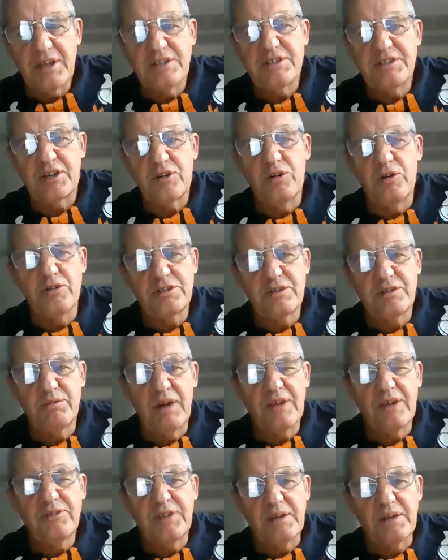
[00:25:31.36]
the courts are
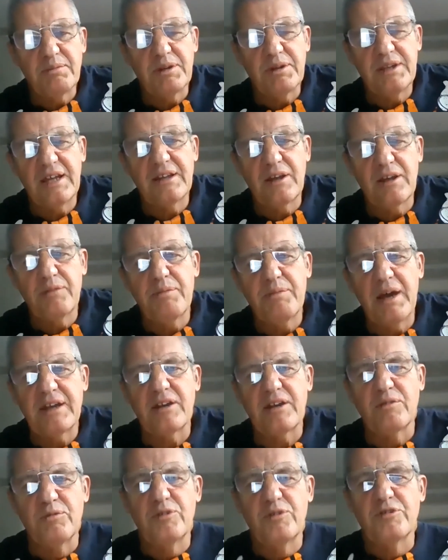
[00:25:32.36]
one thing, but then they're
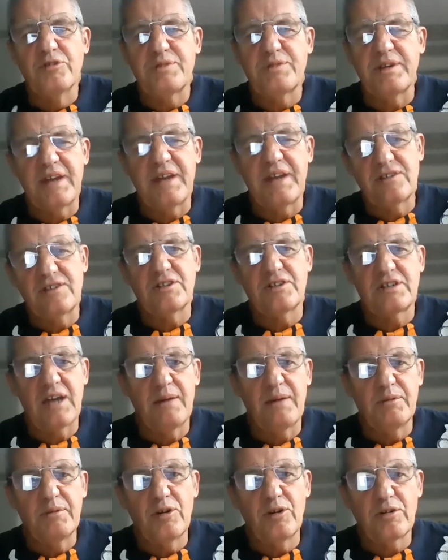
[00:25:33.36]
making rules where they can just
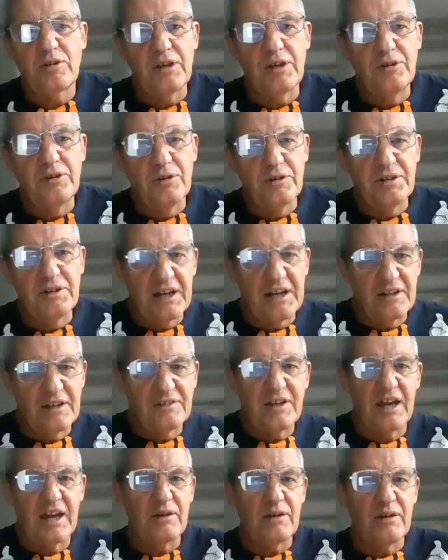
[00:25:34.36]
come and knock your door down and
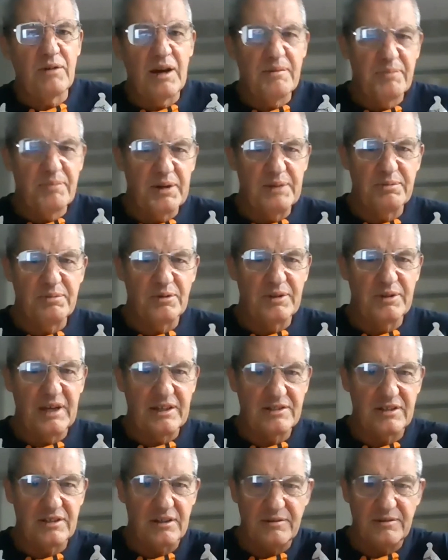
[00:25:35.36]
take away people they
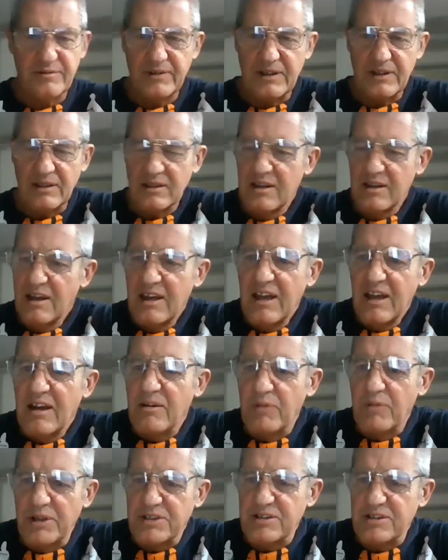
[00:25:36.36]
see fit,
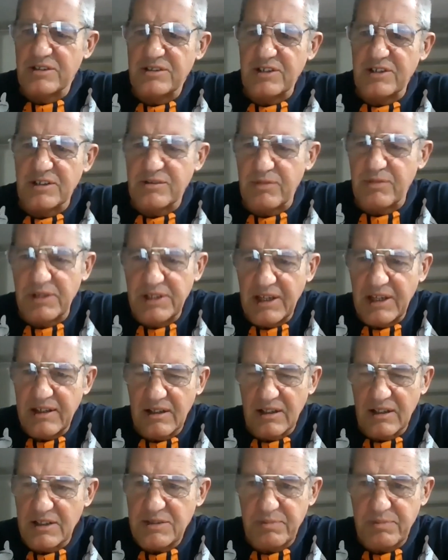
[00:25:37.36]
which is just
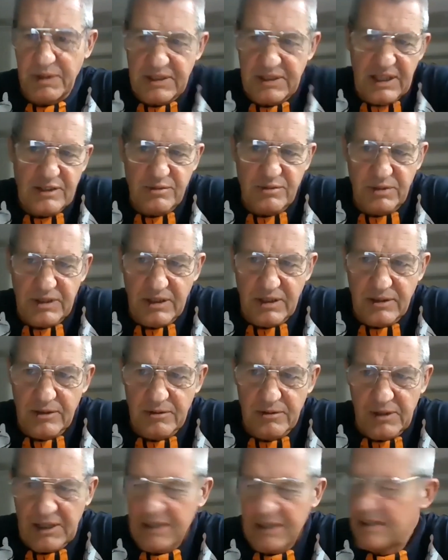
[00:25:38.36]
ridiculous, but that's what they're
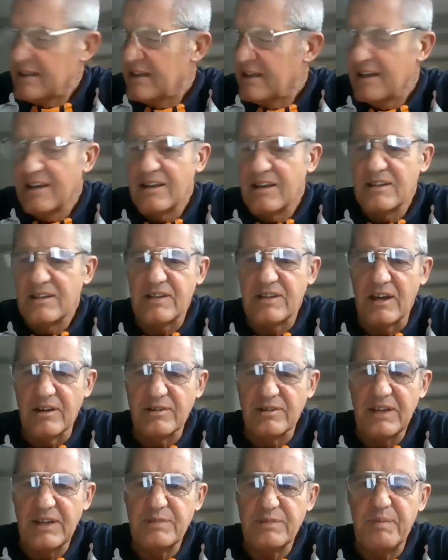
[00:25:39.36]
doing.
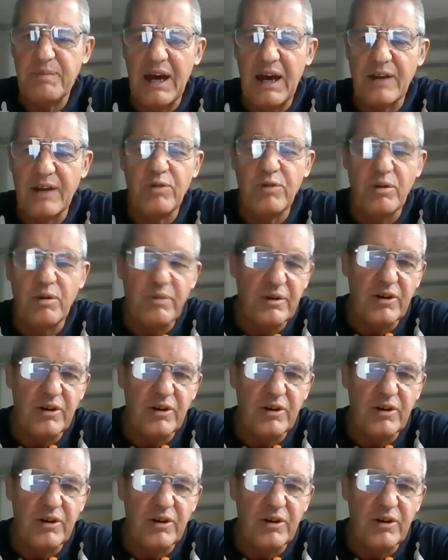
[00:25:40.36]
So that's part of what